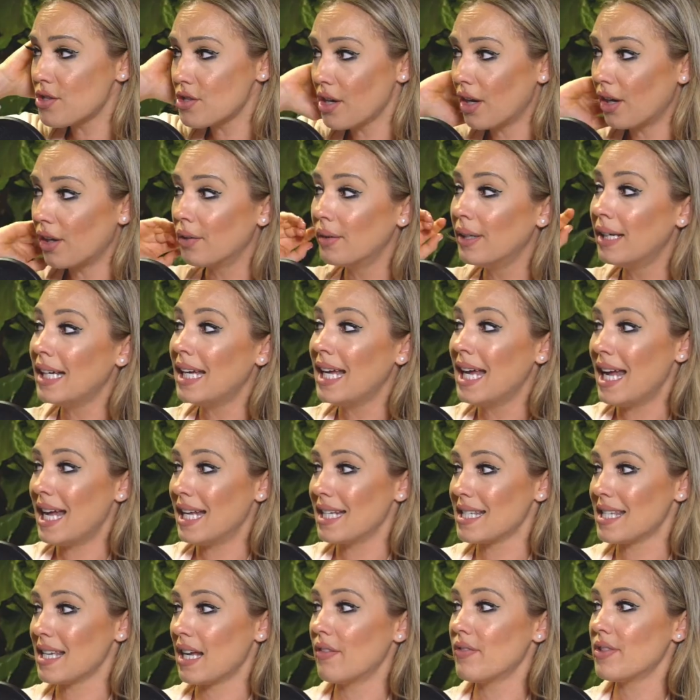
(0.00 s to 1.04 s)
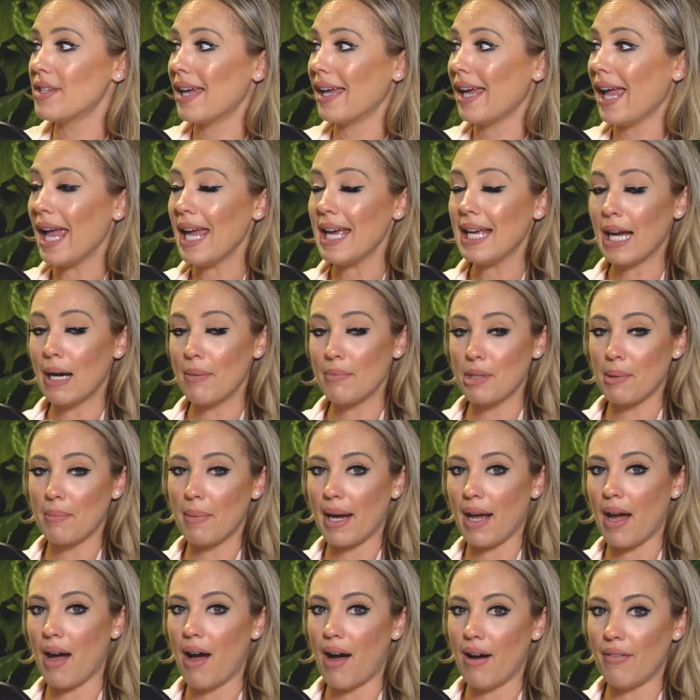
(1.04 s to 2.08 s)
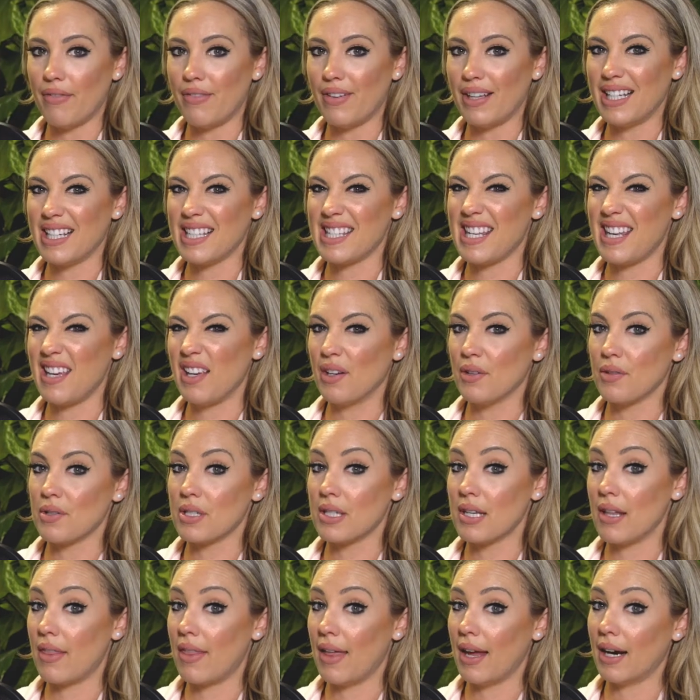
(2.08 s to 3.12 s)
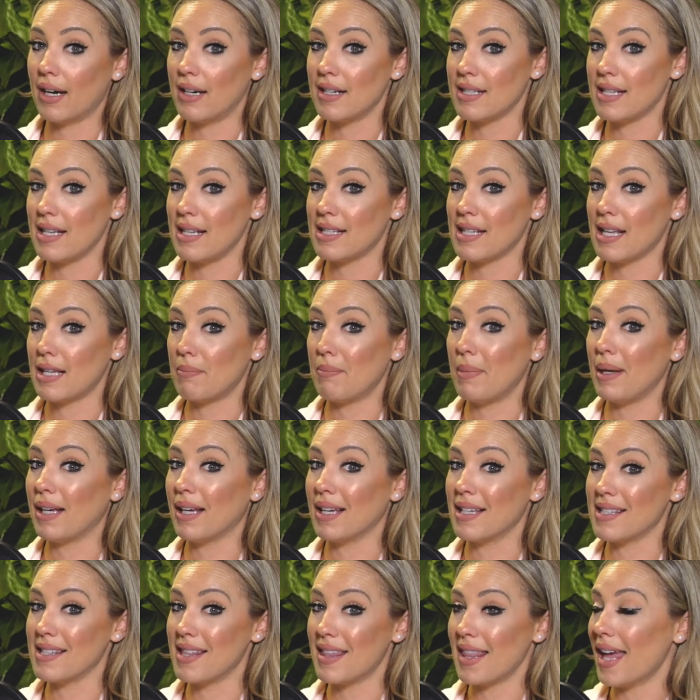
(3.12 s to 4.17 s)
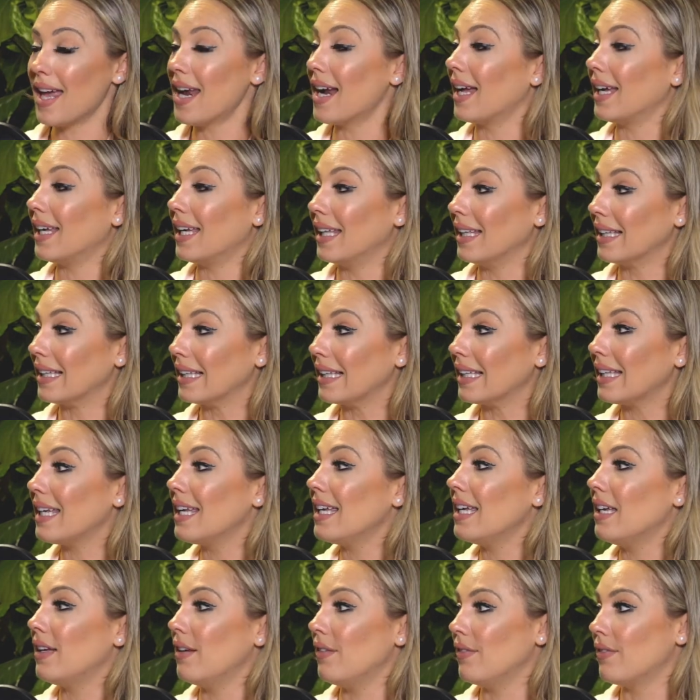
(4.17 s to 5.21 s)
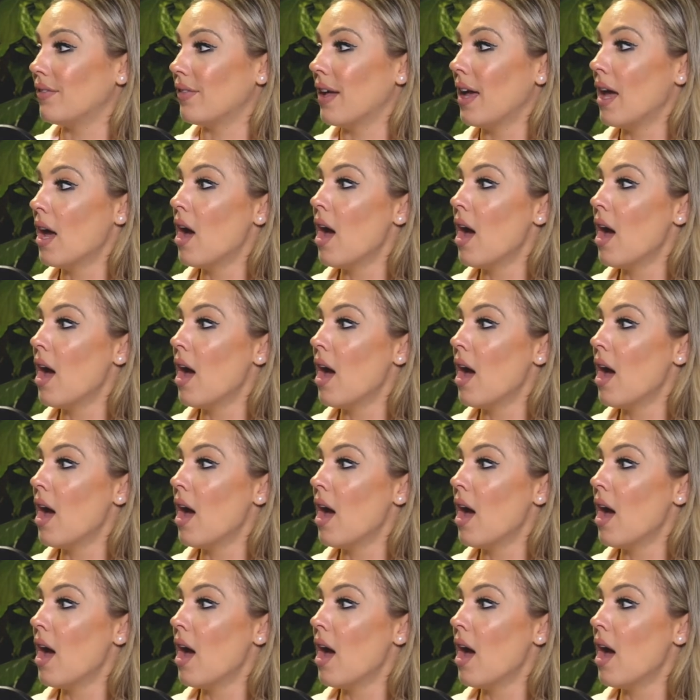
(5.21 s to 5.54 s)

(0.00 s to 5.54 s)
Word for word: So instead of saying, hey, come to my office, he goes to theirs. He said, because then I can leave